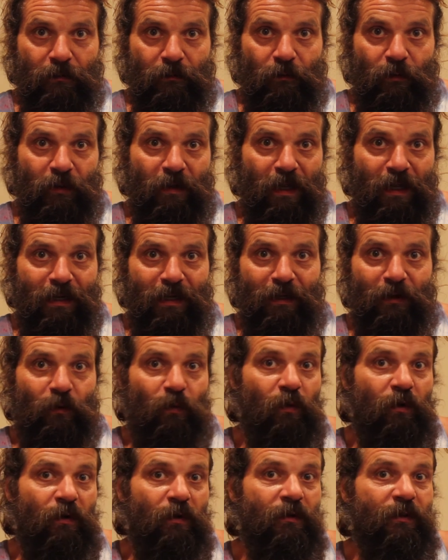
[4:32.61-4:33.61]
We're not in a
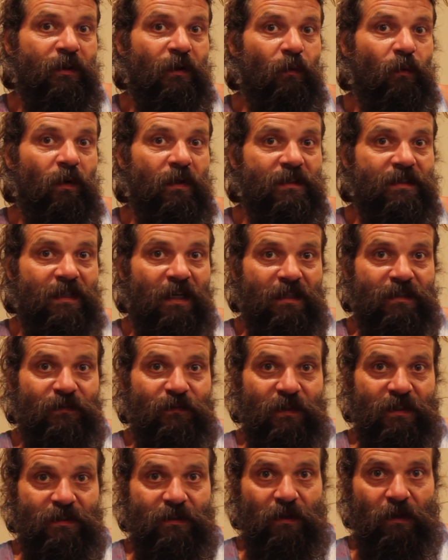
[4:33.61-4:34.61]
world that one size
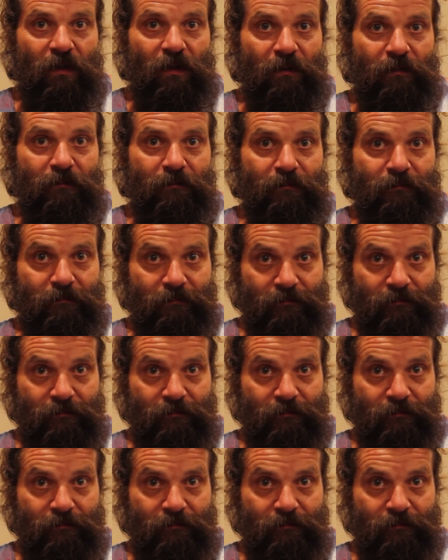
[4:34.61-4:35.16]
fits all.